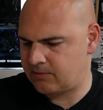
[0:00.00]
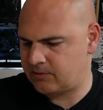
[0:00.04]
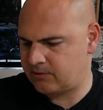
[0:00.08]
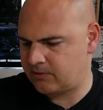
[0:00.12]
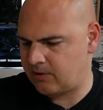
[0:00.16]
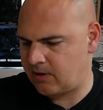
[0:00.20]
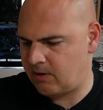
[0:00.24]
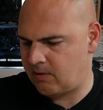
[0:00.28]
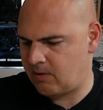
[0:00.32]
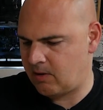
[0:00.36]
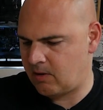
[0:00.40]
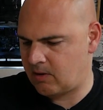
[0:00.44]

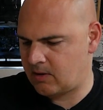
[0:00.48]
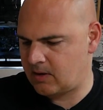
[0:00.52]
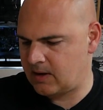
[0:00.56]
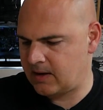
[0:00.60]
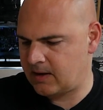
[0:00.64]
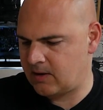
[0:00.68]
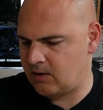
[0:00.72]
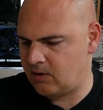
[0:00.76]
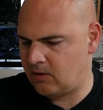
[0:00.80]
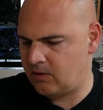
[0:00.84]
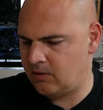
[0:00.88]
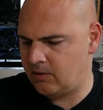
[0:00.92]
So I'll
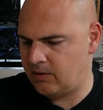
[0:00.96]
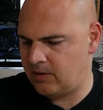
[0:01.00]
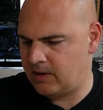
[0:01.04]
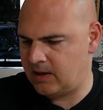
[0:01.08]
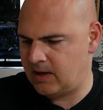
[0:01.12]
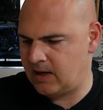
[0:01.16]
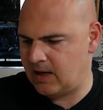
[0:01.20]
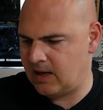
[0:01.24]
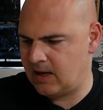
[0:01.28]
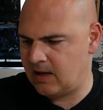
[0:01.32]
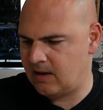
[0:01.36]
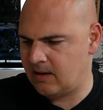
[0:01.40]
click on
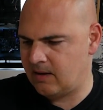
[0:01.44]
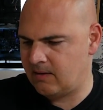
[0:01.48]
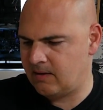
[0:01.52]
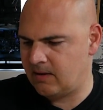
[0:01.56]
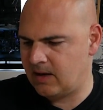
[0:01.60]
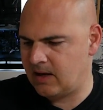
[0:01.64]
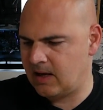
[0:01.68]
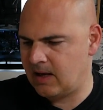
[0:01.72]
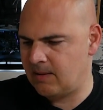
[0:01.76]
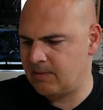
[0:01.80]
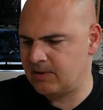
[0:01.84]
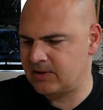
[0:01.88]
the
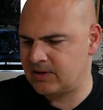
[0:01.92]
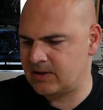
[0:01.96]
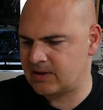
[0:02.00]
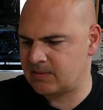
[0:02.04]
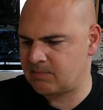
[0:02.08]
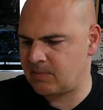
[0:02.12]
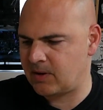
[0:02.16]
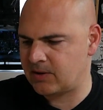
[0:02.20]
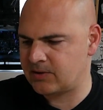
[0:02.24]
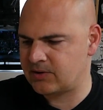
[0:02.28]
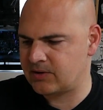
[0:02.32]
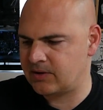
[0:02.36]
images
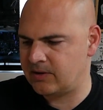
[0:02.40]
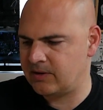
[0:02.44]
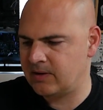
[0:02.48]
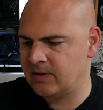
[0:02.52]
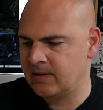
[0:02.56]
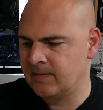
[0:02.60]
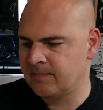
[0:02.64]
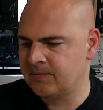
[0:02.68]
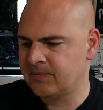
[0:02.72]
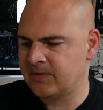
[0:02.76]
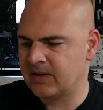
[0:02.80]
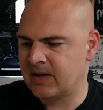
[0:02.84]
button
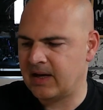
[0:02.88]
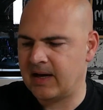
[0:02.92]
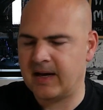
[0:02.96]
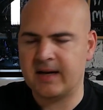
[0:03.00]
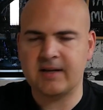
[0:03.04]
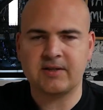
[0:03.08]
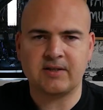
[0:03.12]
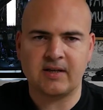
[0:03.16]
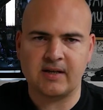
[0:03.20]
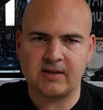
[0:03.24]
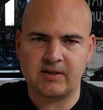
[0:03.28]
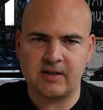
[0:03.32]
and
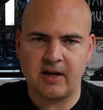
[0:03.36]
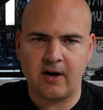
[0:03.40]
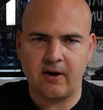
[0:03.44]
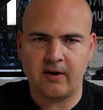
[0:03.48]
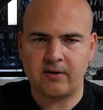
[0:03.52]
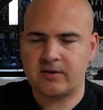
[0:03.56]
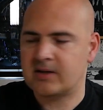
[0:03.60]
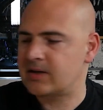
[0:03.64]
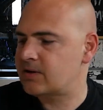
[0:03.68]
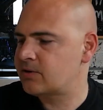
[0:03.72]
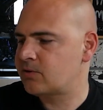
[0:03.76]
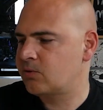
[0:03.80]
it says
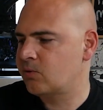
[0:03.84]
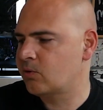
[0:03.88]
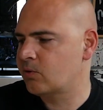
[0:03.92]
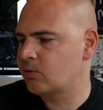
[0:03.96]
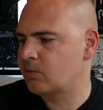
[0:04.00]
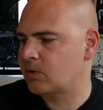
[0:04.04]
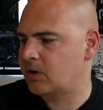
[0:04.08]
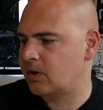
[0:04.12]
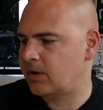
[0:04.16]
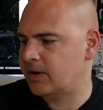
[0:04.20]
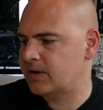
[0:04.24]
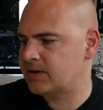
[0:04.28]
there, Discord
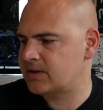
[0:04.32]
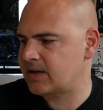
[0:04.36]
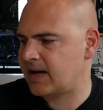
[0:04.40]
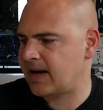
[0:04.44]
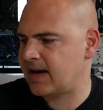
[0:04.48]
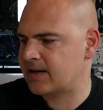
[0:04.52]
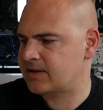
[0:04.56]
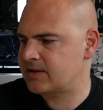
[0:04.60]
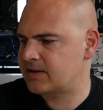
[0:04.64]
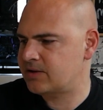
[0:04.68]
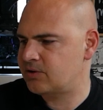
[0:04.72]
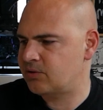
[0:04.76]
would like to
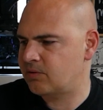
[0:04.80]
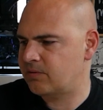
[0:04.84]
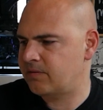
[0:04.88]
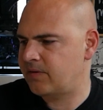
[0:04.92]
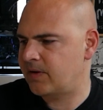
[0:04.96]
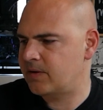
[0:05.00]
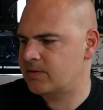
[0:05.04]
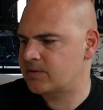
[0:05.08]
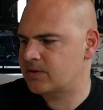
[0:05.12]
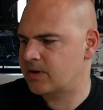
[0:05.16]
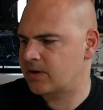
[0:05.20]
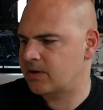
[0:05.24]
access your
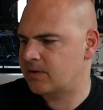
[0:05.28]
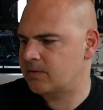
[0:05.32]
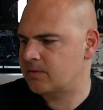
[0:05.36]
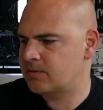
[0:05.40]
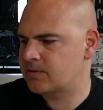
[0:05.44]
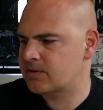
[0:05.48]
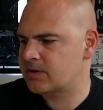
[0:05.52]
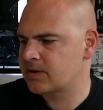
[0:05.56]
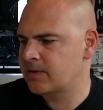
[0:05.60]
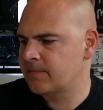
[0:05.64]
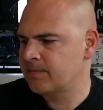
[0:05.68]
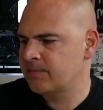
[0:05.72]

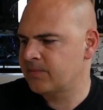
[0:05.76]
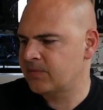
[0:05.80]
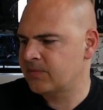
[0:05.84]
photos.